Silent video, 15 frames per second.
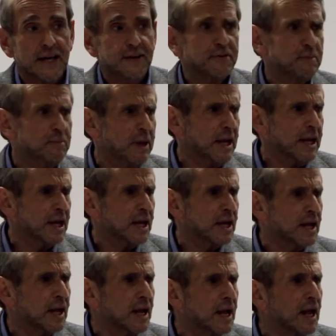Even me.
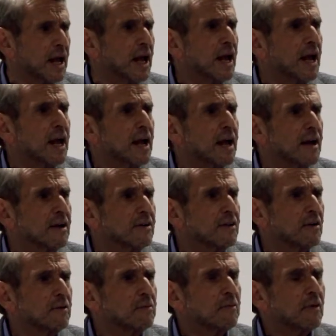
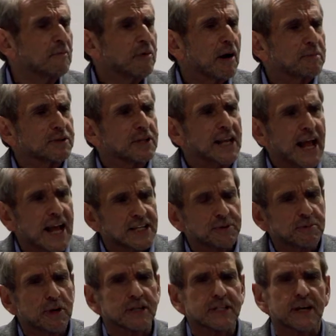Though perhaps
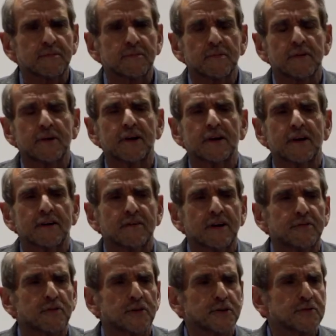less because I'm
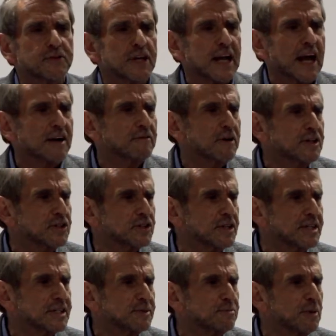very fond of saying
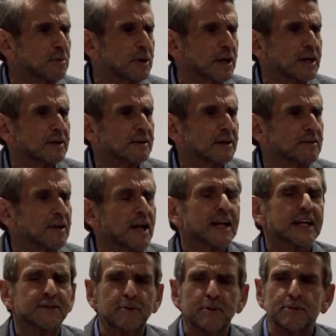outrageous things in public.
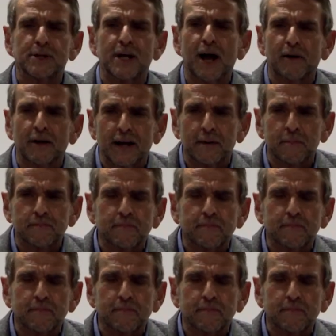It gets people going.